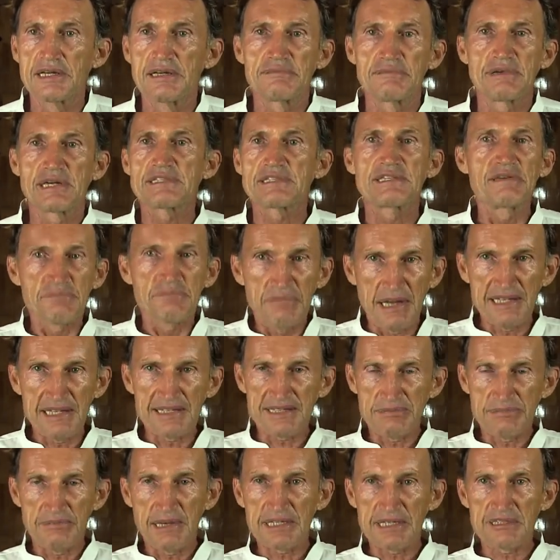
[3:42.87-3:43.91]
But the
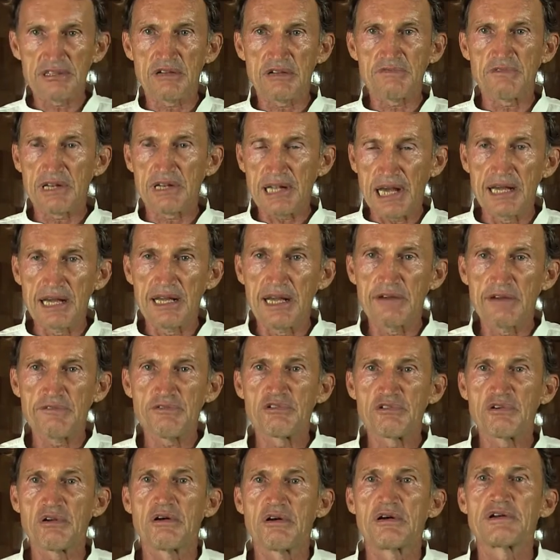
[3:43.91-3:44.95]
best method, what I have
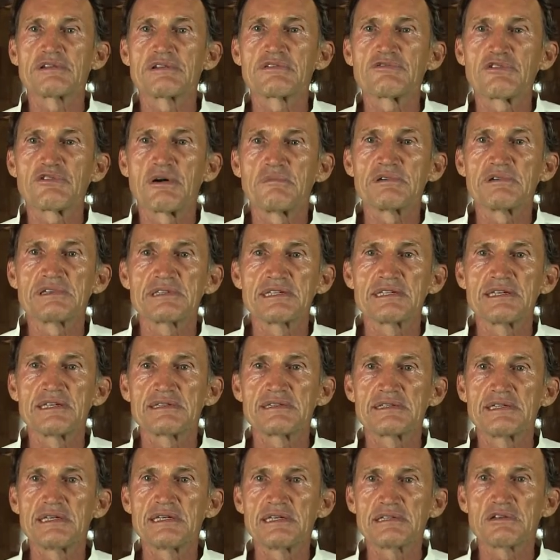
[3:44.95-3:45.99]
learned from a
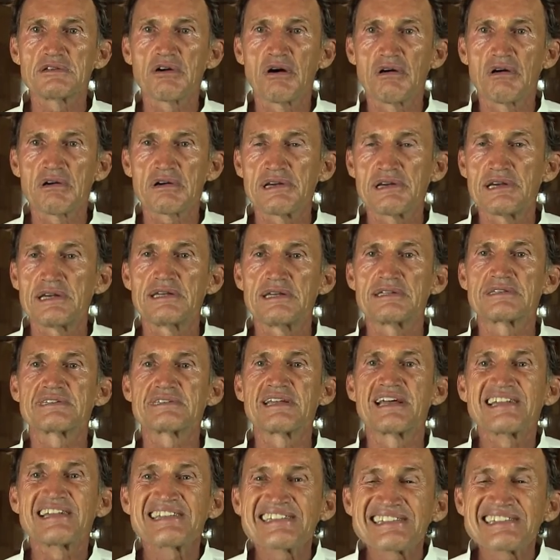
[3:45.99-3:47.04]
TT talk, is
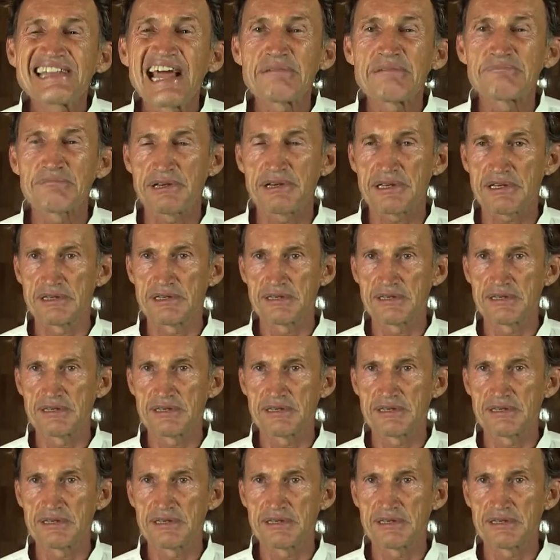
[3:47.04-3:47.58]
tapping.